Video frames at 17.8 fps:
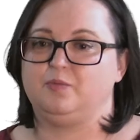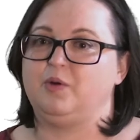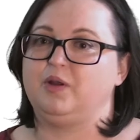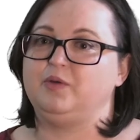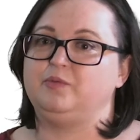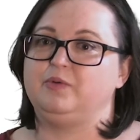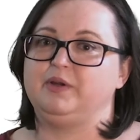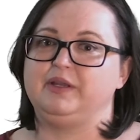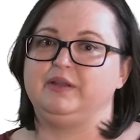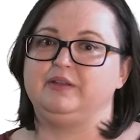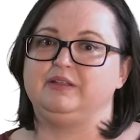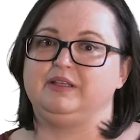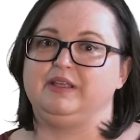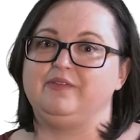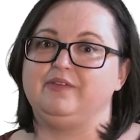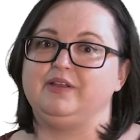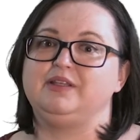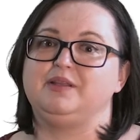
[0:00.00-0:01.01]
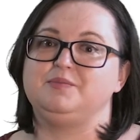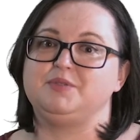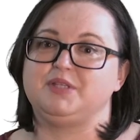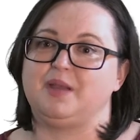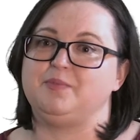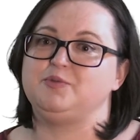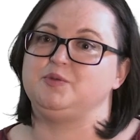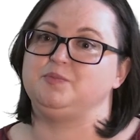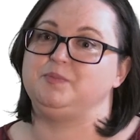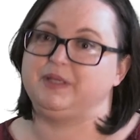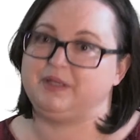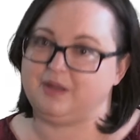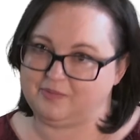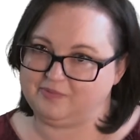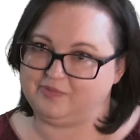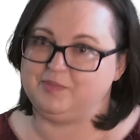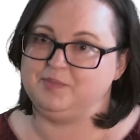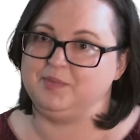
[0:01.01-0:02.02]
One way, giving them time to
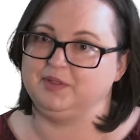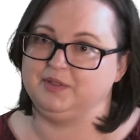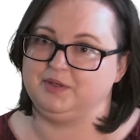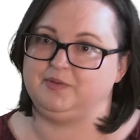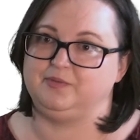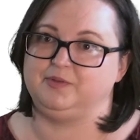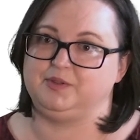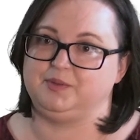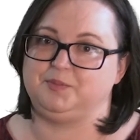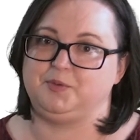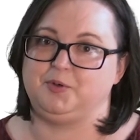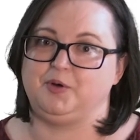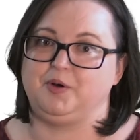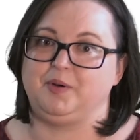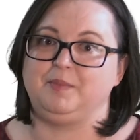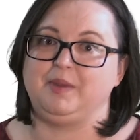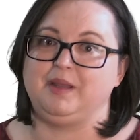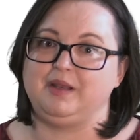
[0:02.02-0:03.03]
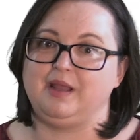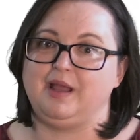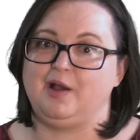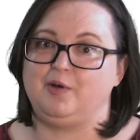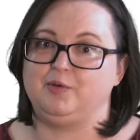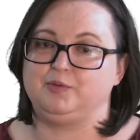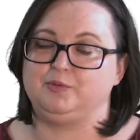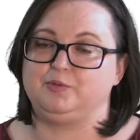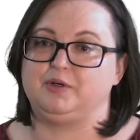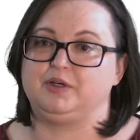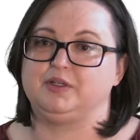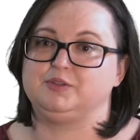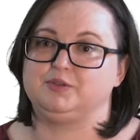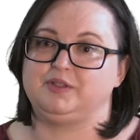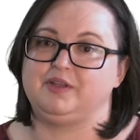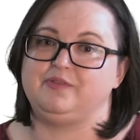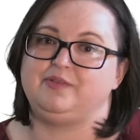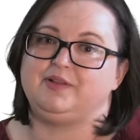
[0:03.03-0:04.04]
become familiar with the program and how it works,
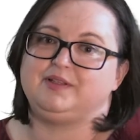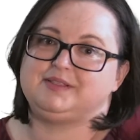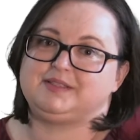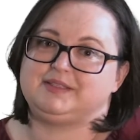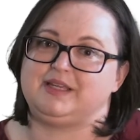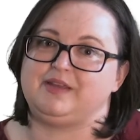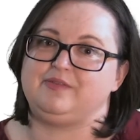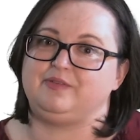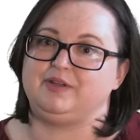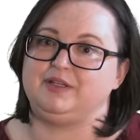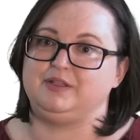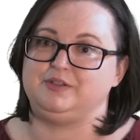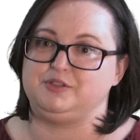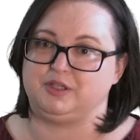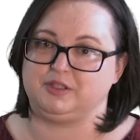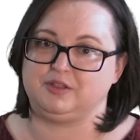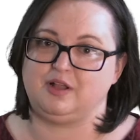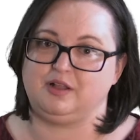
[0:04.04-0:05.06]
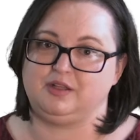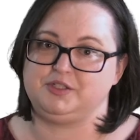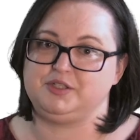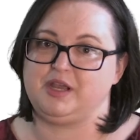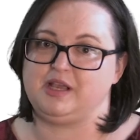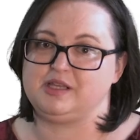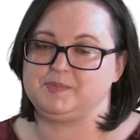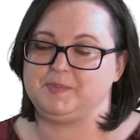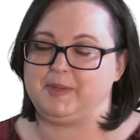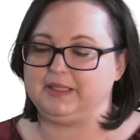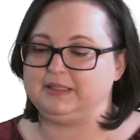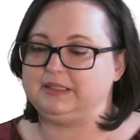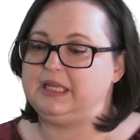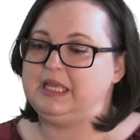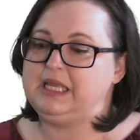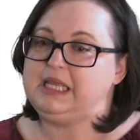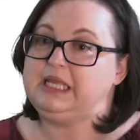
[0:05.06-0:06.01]
so they felt safe in the technology aspect.